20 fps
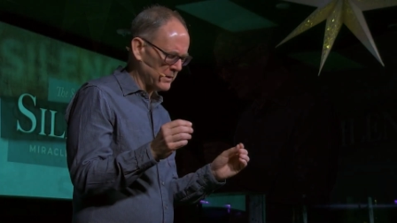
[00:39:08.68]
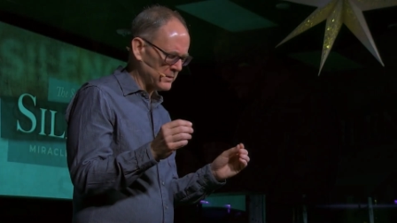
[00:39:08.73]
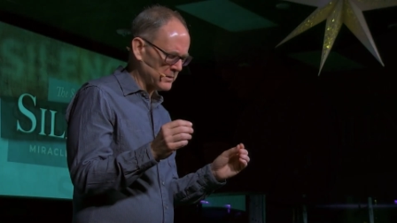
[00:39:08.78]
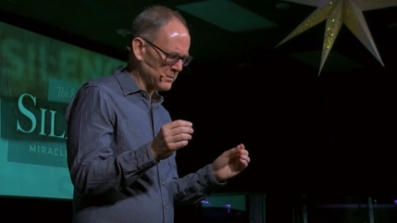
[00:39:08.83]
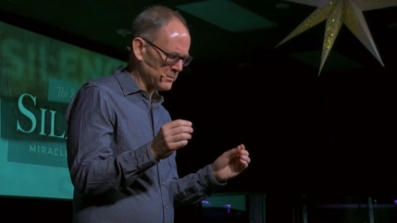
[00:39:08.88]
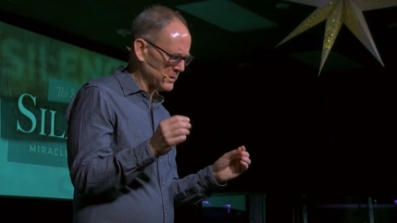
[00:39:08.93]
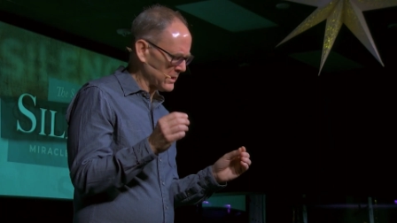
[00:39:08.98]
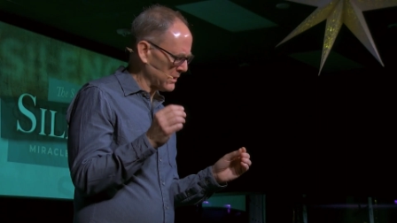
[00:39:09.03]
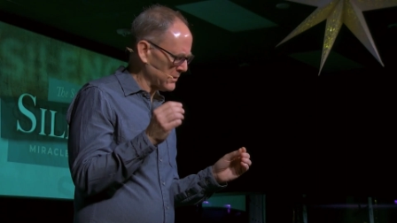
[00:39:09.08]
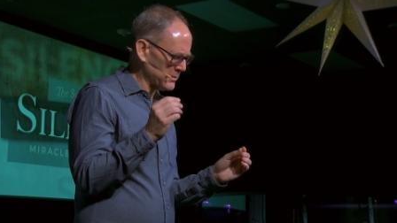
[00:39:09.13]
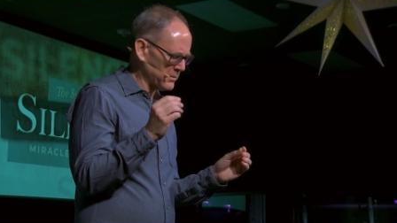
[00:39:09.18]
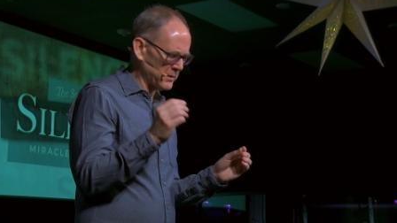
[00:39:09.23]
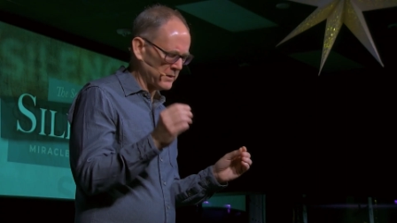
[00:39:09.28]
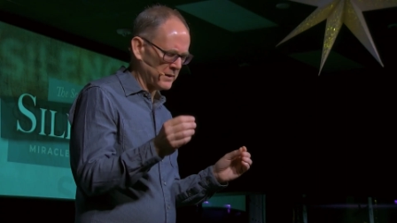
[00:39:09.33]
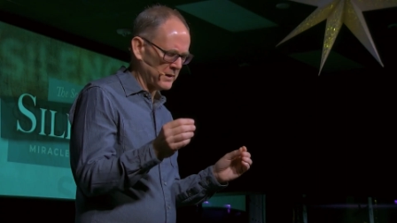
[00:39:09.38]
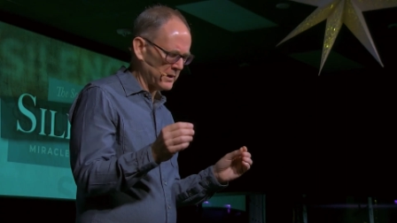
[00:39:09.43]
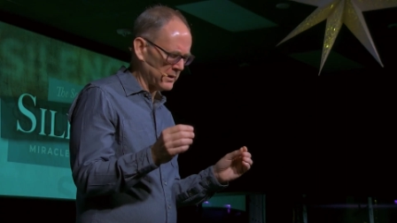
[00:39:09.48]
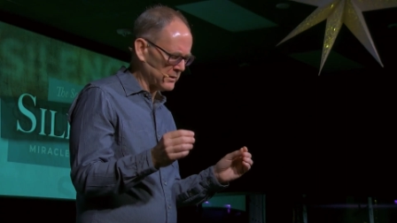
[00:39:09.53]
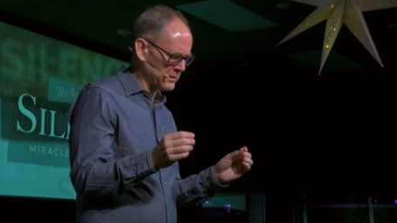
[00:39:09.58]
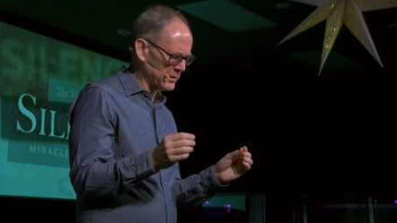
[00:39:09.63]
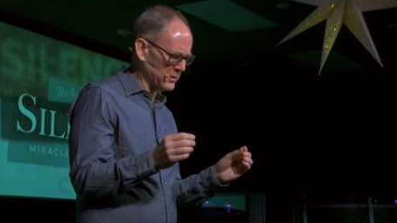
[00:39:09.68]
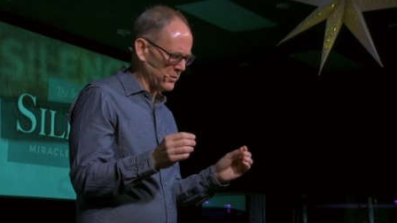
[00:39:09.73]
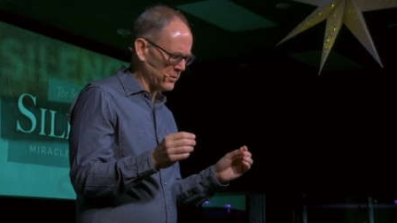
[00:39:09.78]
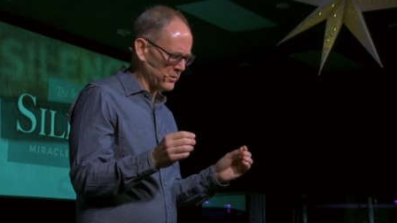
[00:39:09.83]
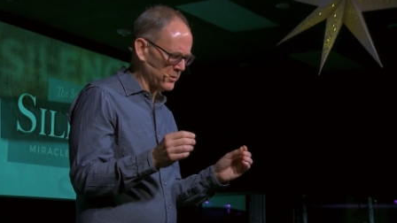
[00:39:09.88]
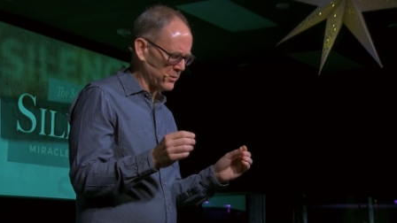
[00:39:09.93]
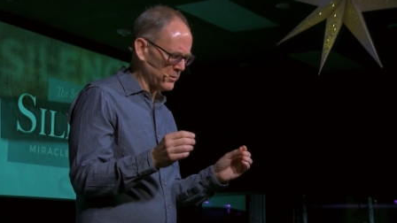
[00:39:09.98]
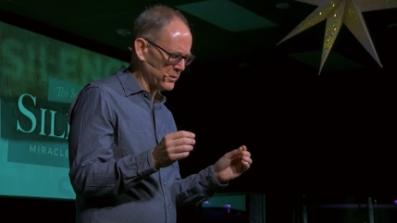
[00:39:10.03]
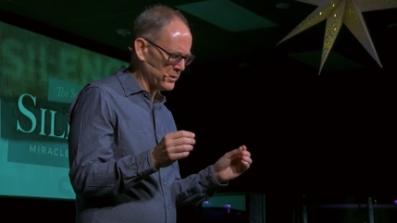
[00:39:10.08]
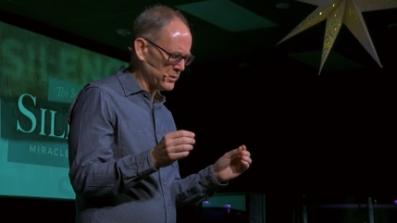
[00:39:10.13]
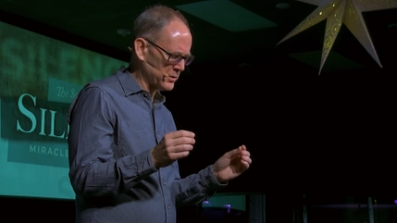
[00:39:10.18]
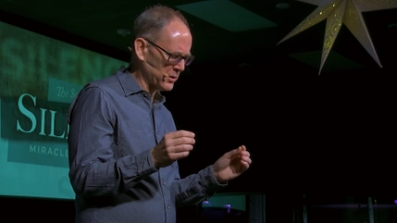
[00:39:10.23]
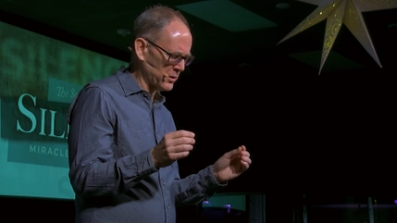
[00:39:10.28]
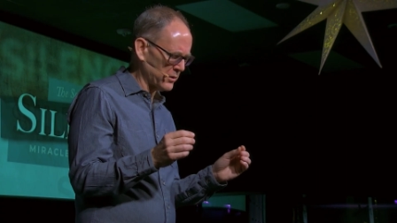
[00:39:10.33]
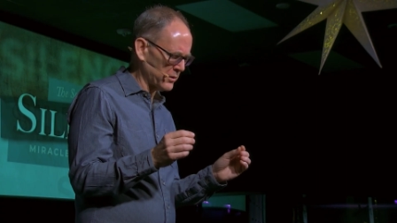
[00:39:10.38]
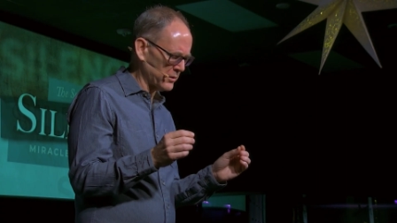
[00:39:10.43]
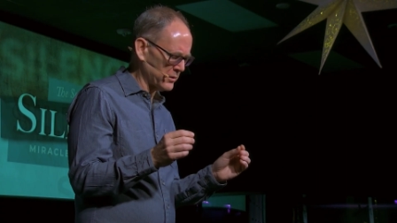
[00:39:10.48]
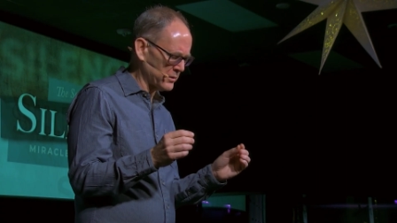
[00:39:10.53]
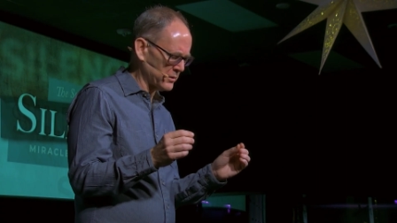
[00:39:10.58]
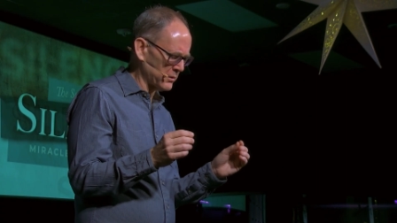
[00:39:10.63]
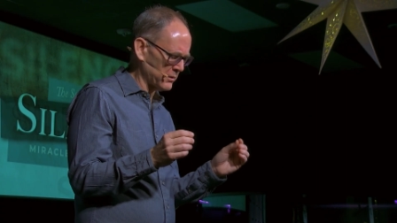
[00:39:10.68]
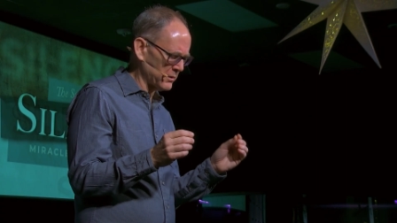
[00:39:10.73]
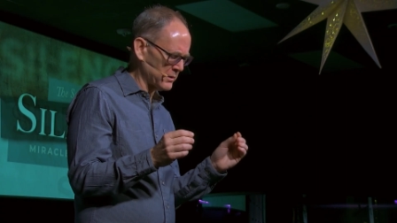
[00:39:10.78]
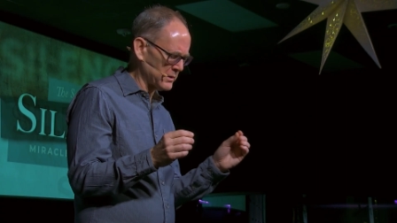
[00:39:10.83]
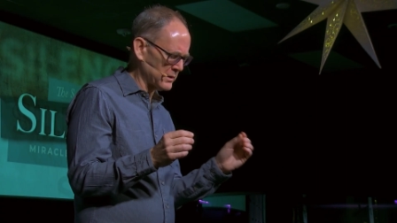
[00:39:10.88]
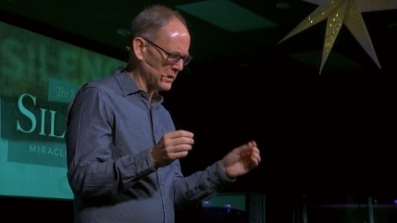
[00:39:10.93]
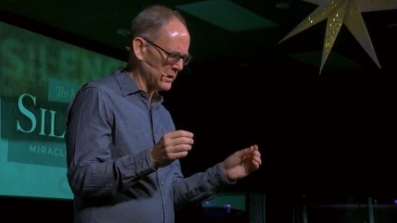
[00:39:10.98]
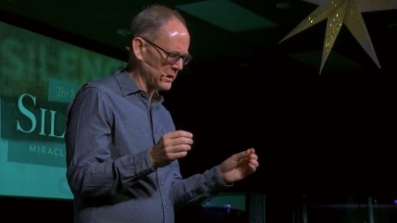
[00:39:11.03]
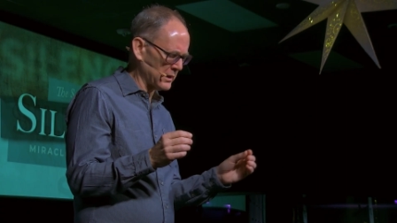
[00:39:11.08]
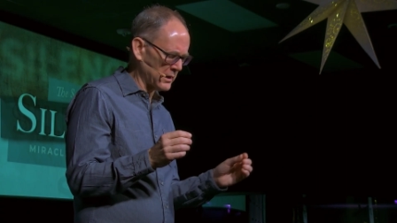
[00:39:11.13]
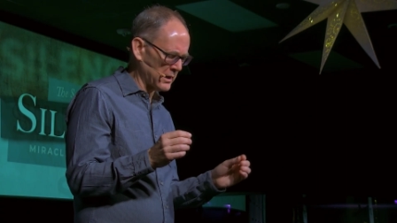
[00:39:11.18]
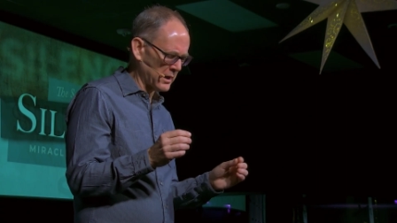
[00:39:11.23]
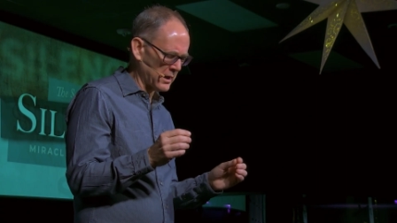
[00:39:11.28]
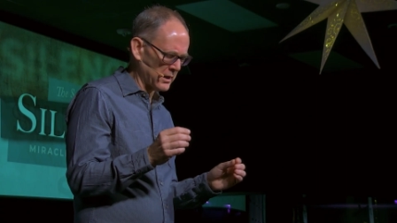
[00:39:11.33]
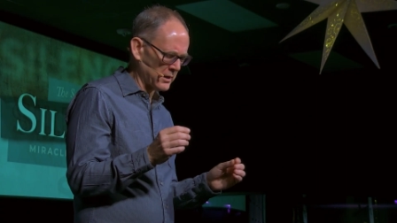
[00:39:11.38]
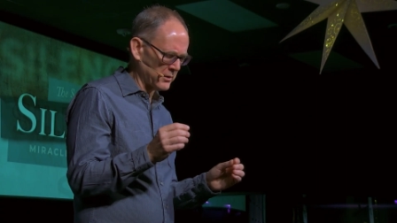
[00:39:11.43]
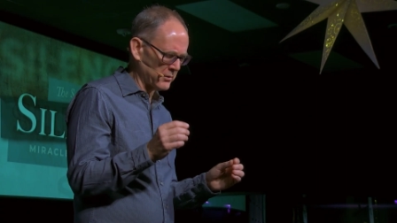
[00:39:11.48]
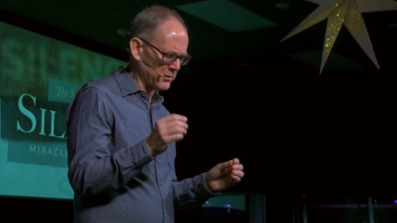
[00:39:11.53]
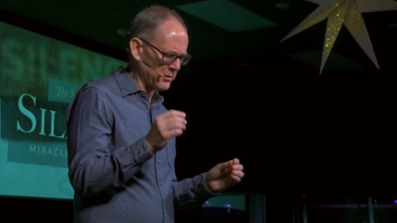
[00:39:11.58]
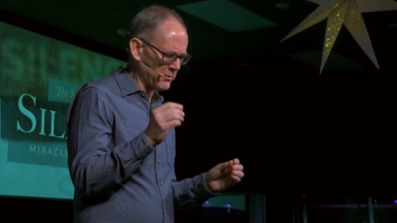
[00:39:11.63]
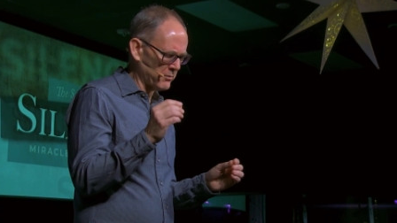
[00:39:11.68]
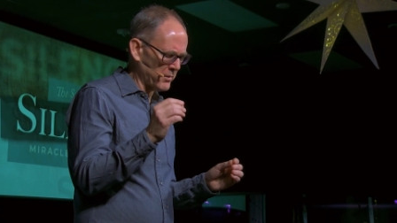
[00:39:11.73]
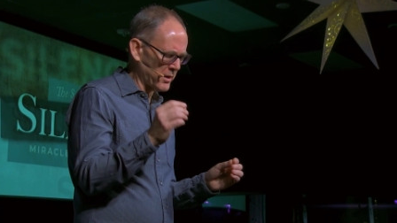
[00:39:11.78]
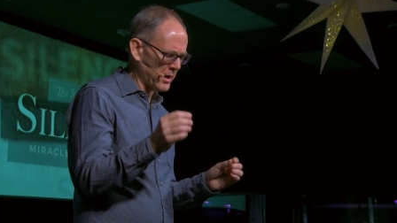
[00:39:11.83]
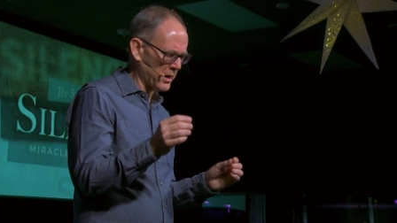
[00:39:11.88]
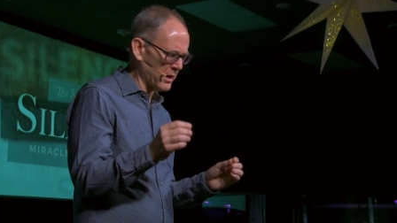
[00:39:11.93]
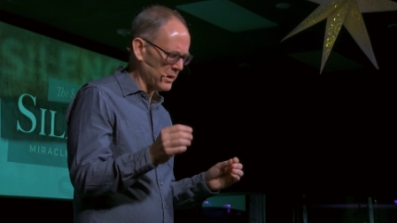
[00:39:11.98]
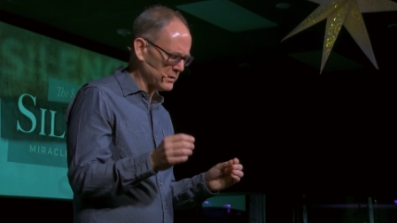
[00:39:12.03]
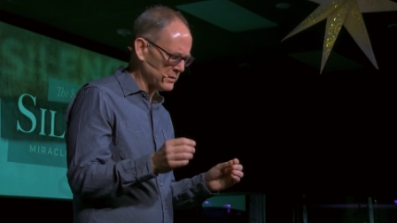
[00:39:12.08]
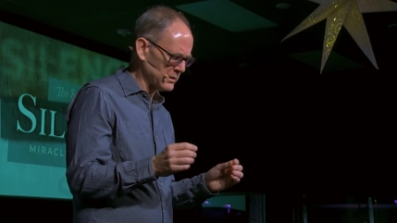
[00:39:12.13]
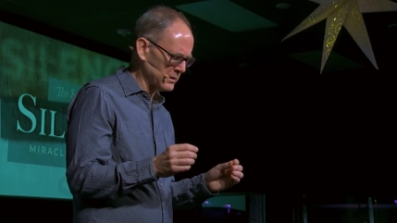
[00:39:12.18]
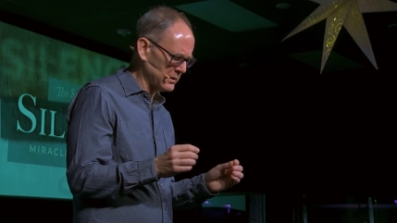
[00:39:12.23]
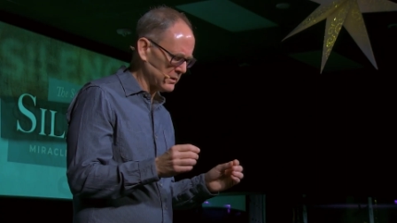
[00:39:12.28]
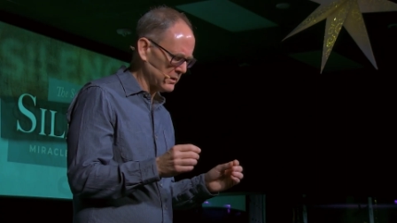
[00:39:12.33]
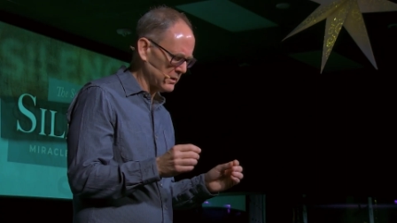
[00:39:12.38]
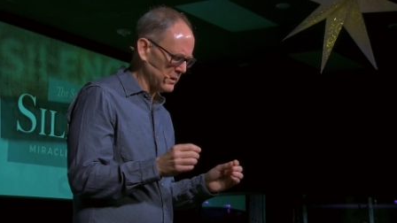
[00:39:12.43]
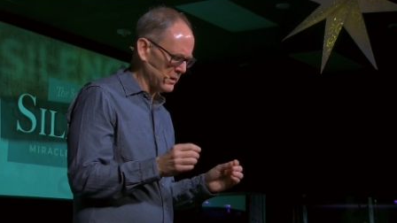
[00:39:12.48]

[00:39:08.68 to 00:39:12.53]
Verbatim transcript: Sometimes we think it's going to a church or a synagogue or a mosque.